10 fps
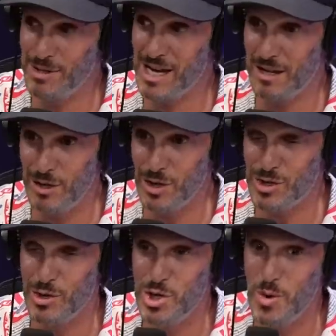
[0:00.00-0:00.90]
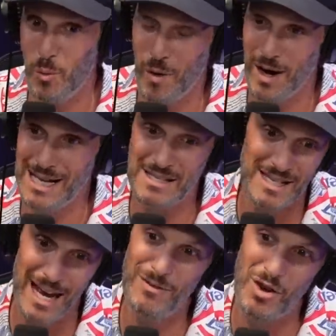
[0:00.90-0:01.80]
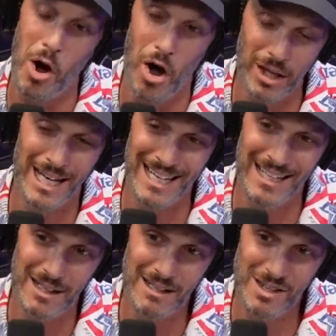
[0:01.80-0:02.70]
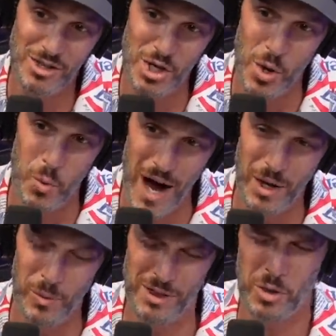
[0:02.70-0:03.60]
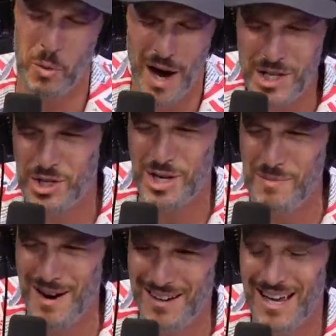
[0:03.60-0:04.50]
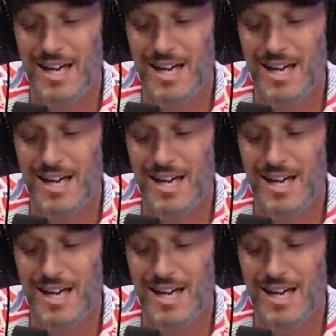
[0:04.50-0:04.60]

was like, so you instead of calling, yeah, and also went with question mark.